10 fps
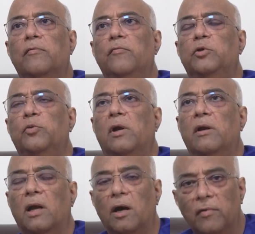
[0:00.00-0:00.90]
which will
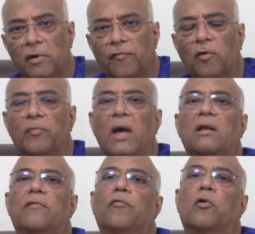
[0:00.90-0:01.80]
recover from
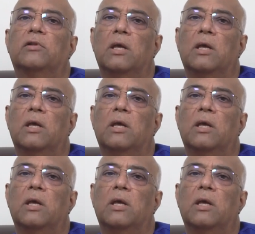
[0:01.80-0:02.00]
that for a